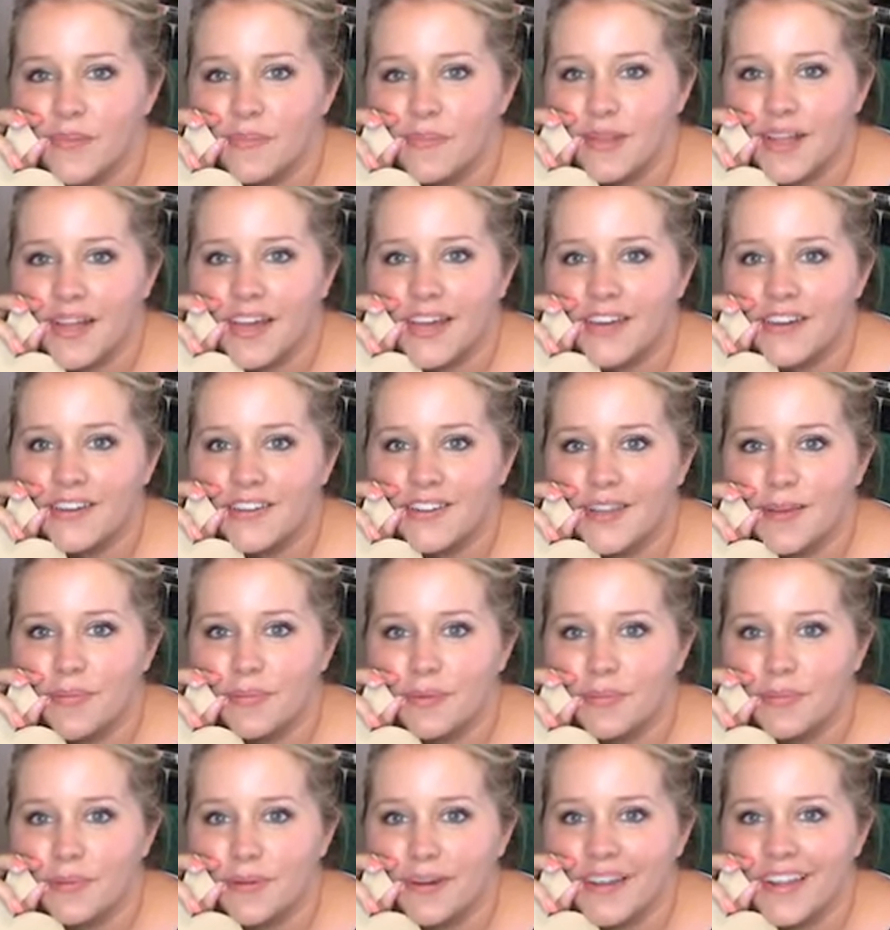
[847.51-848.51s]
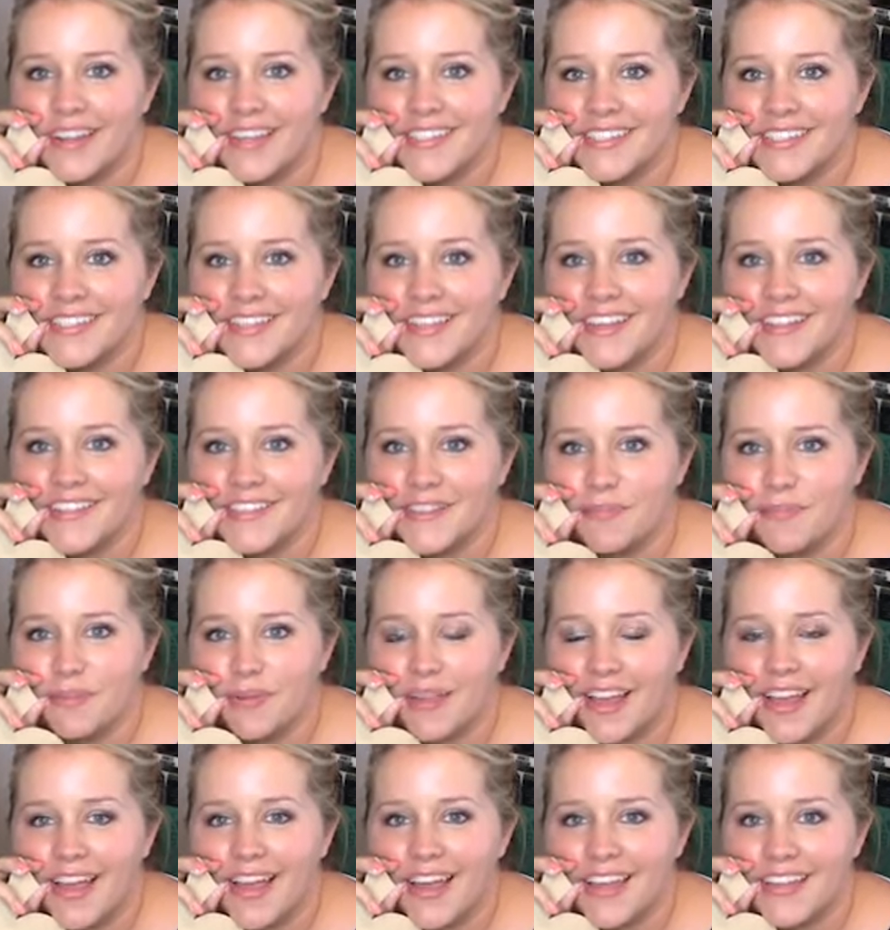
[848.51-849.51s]
Plaid or leopard print. I see lots of
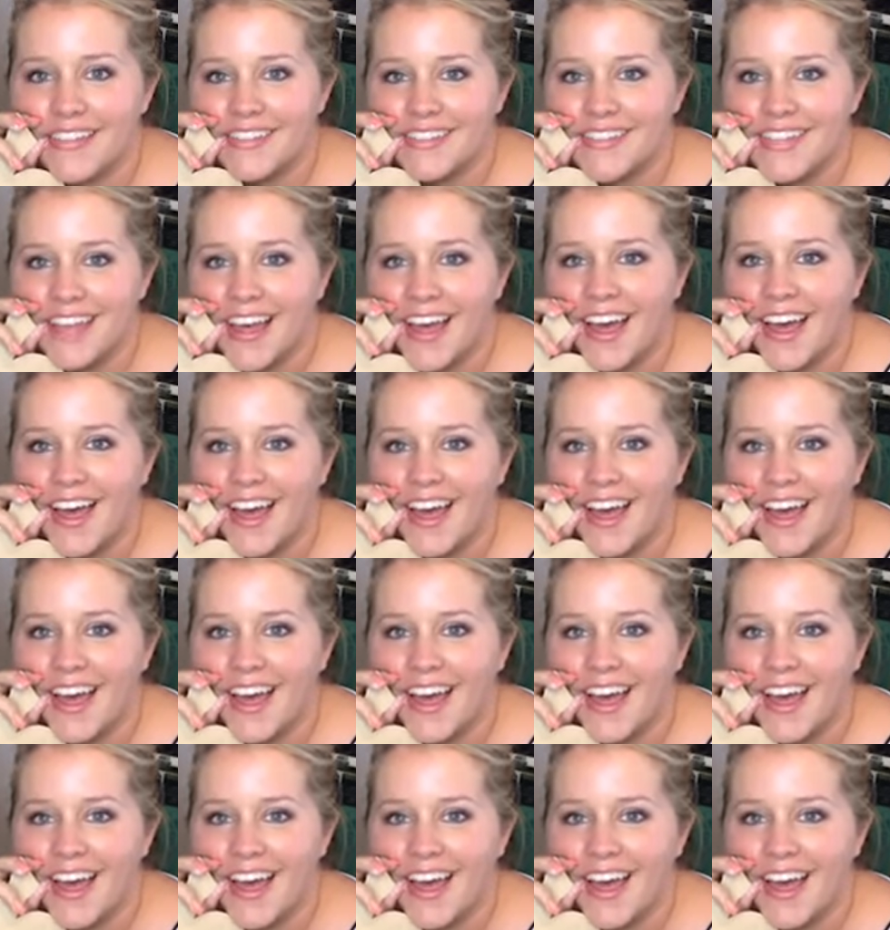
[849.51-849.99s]
plaids.